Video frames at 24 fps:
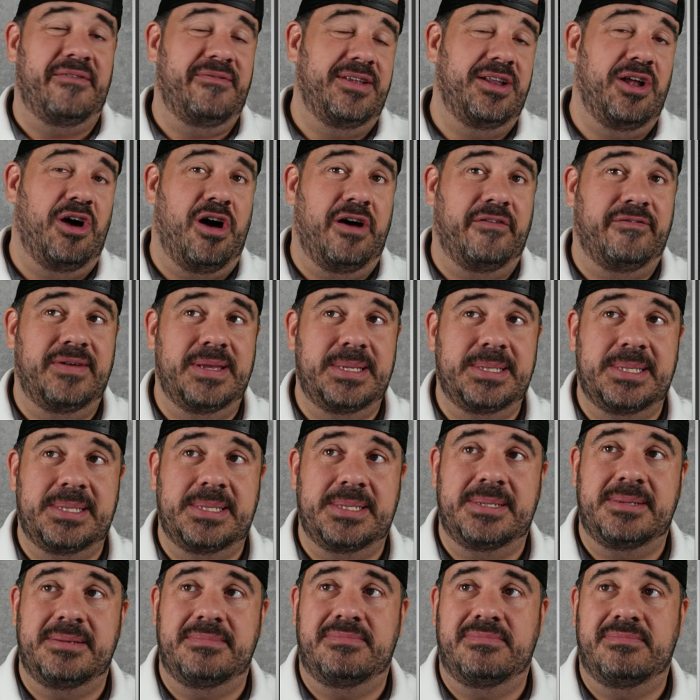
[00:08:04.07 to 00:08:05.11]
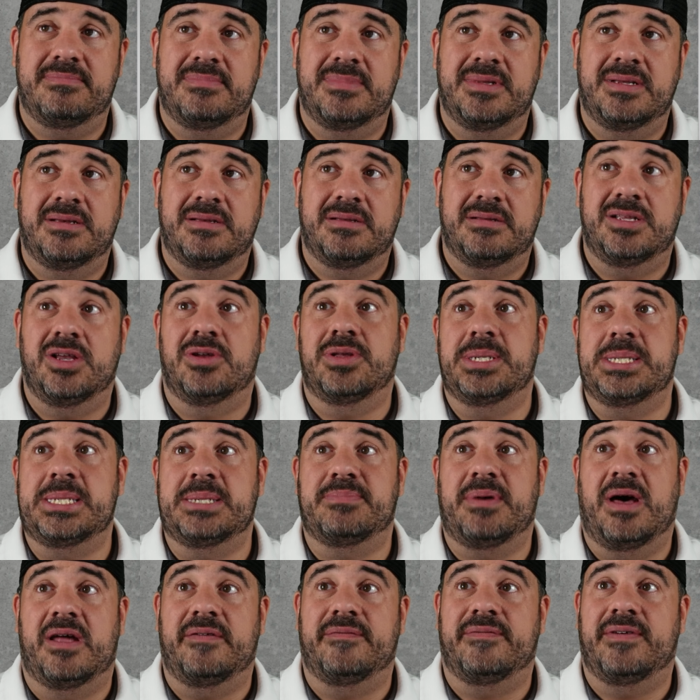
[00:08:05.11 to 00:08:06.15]
offenses. No, this is
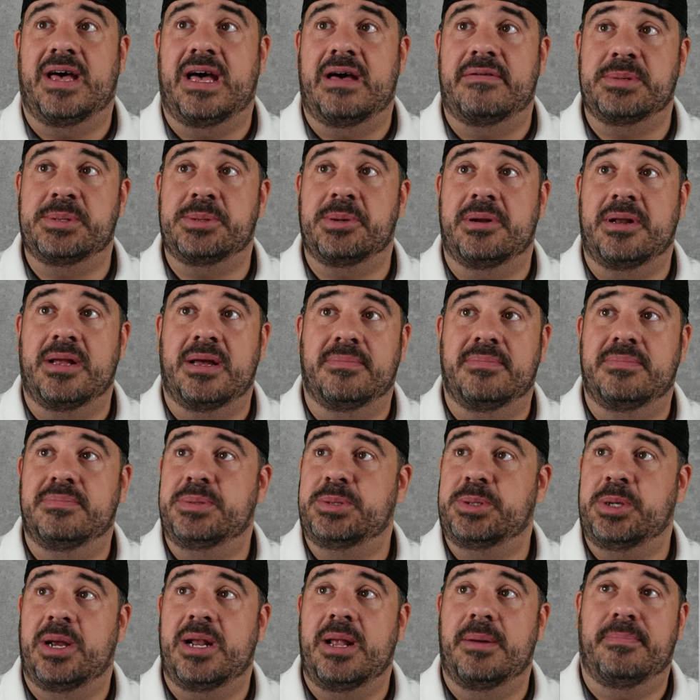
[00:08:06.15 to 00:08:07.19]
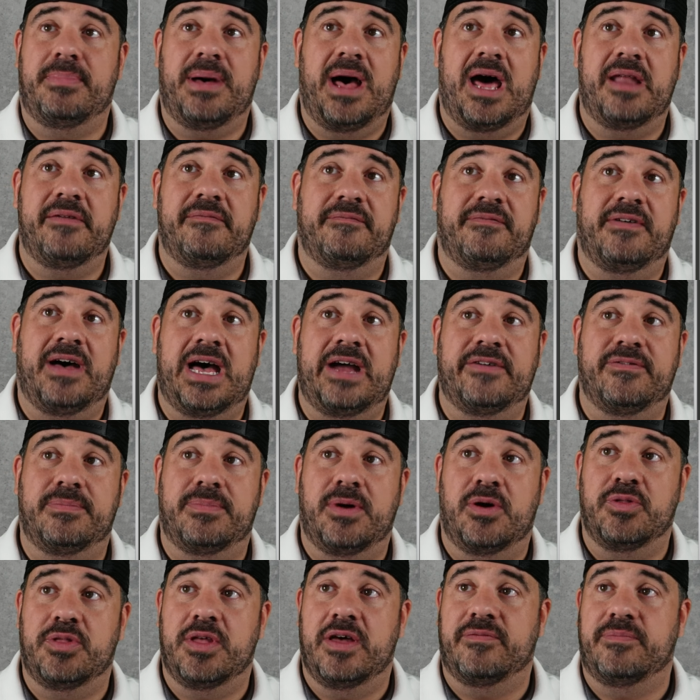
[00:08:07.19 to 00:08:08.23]
bottom five, straight up. Straight up bottom five for
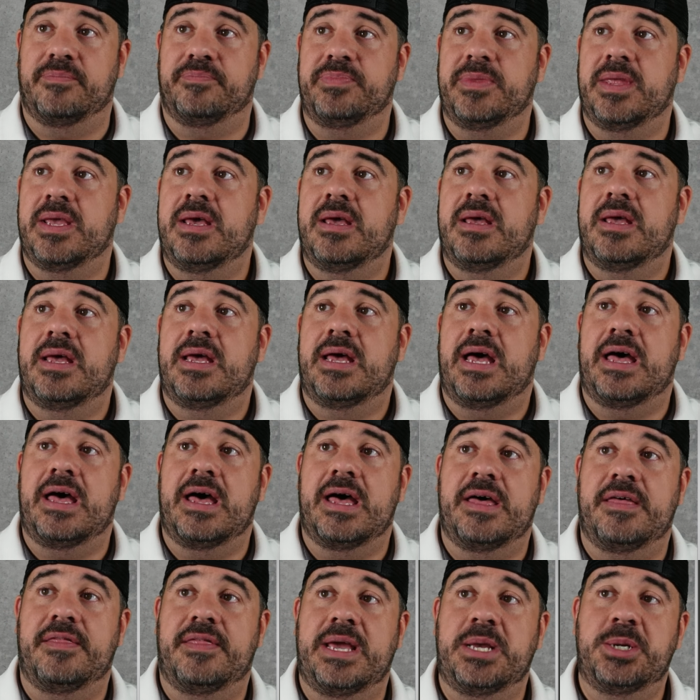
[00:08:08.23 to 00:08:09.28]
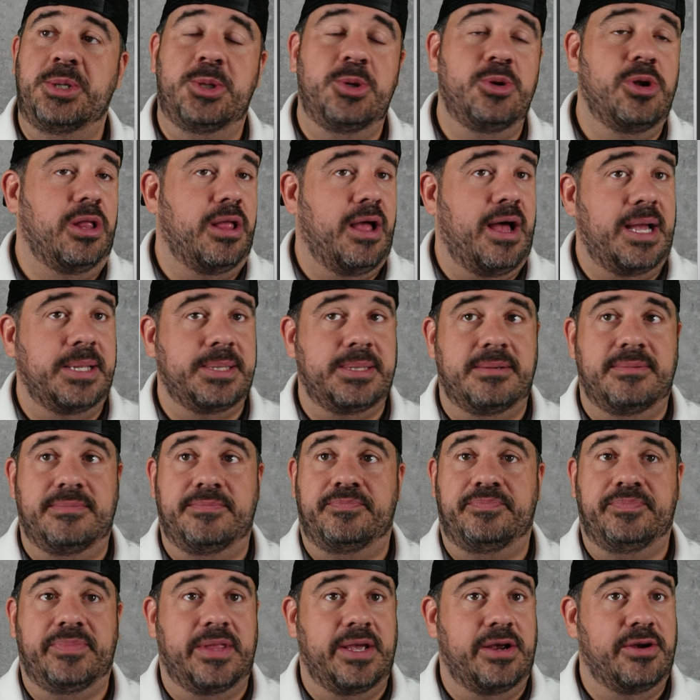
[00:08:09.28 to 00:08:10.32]
both of them. They shoot a lot.
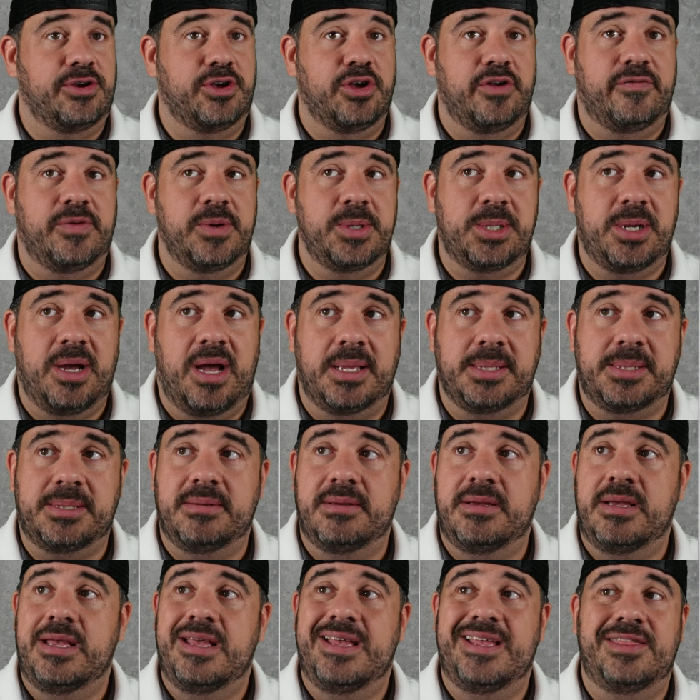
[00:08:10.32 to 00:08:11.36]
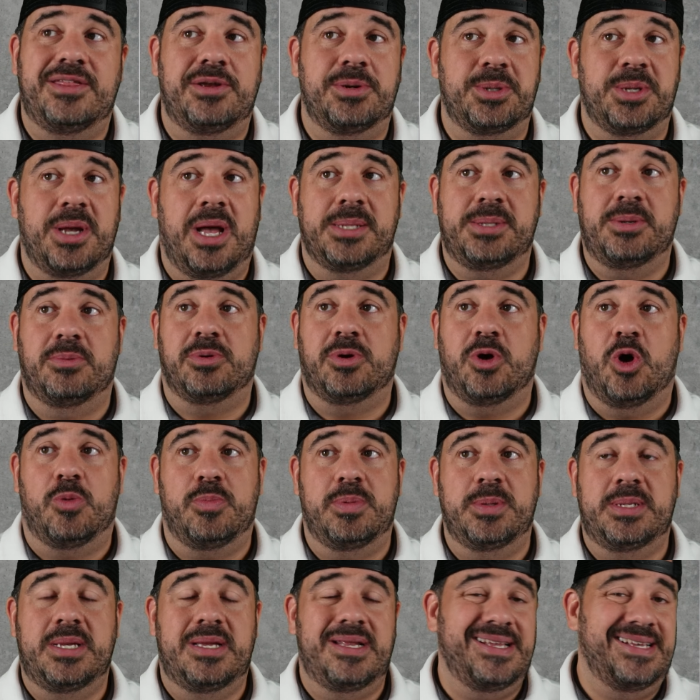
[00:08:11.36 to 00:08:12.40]
They're good for shots. Their shots on goal
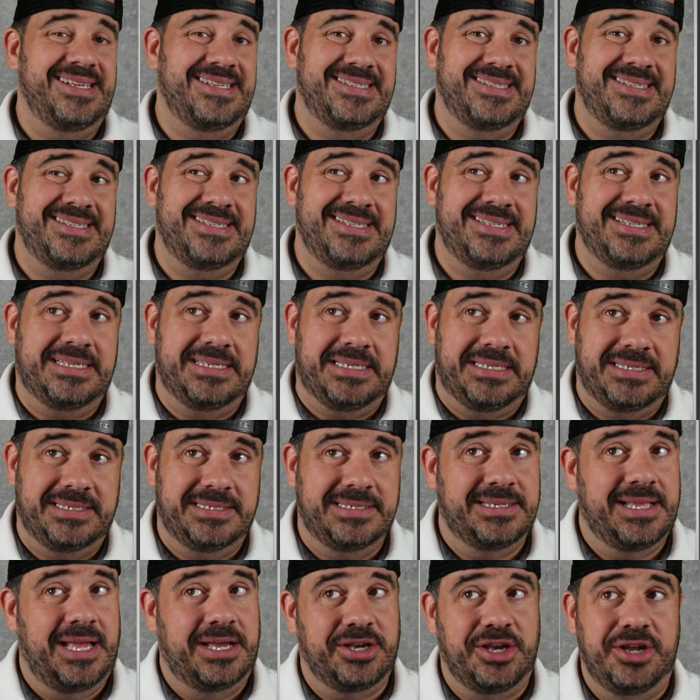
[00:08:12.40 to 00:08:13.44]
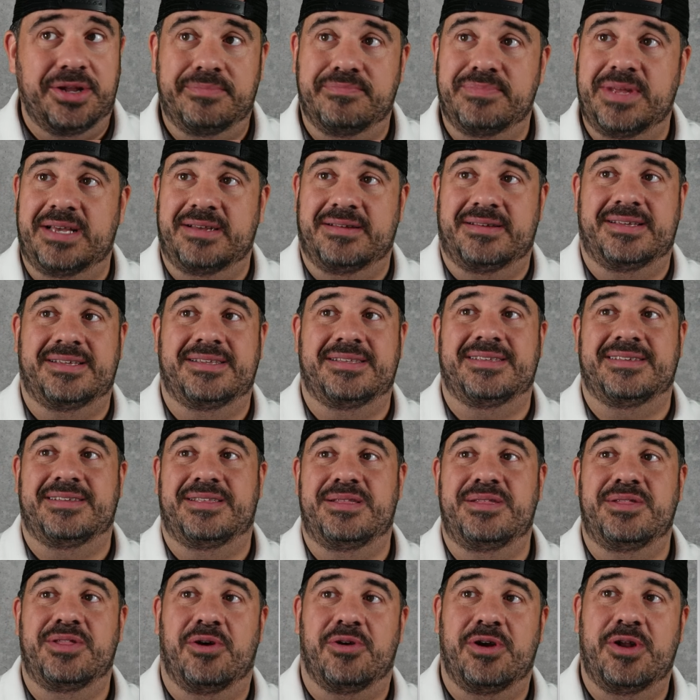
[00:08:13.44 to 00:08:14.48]
percent is not good.
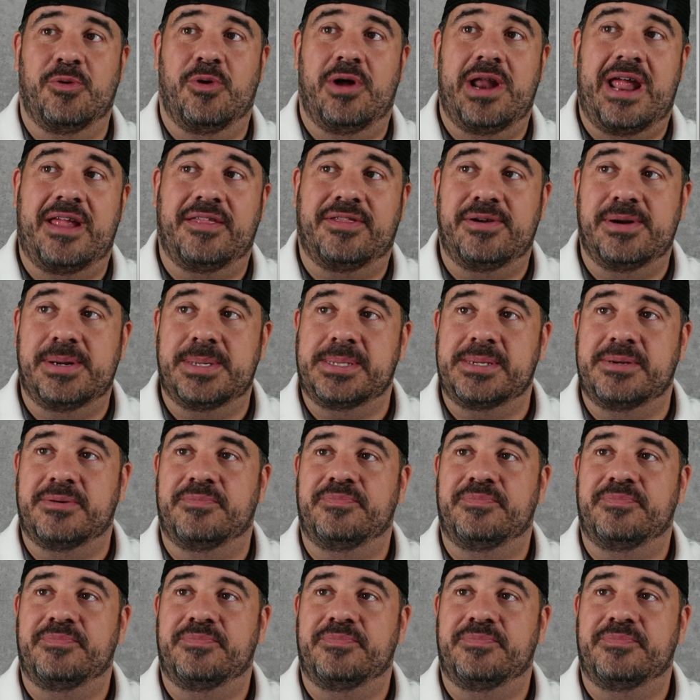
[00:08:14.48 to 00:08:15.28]
31 out of 32.